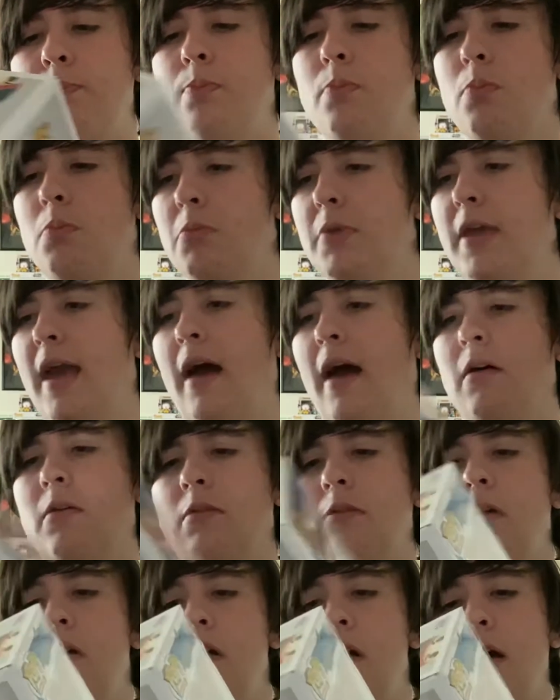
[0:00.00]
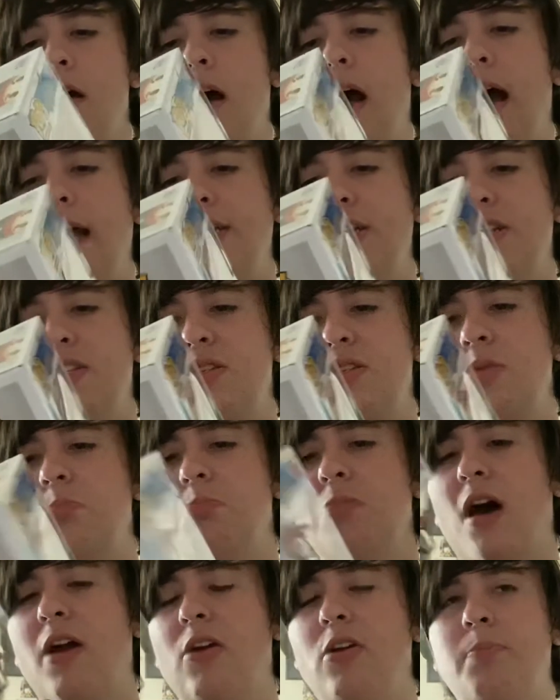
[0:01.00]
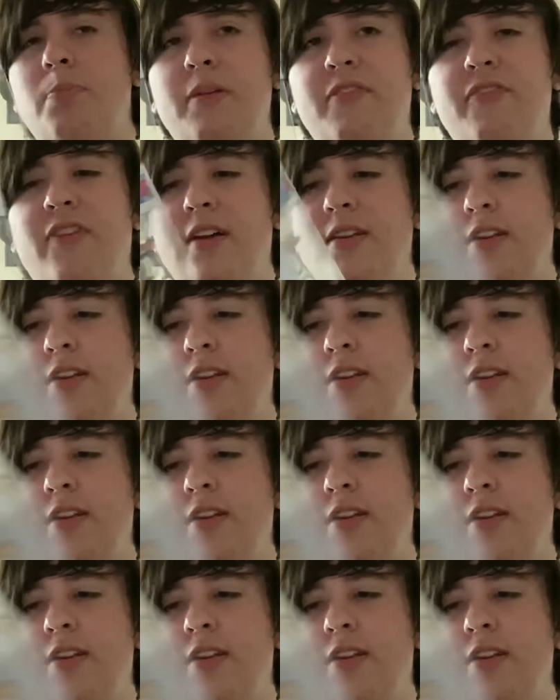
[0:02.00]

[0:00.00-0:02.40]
yeah, I just thought it'd be fun to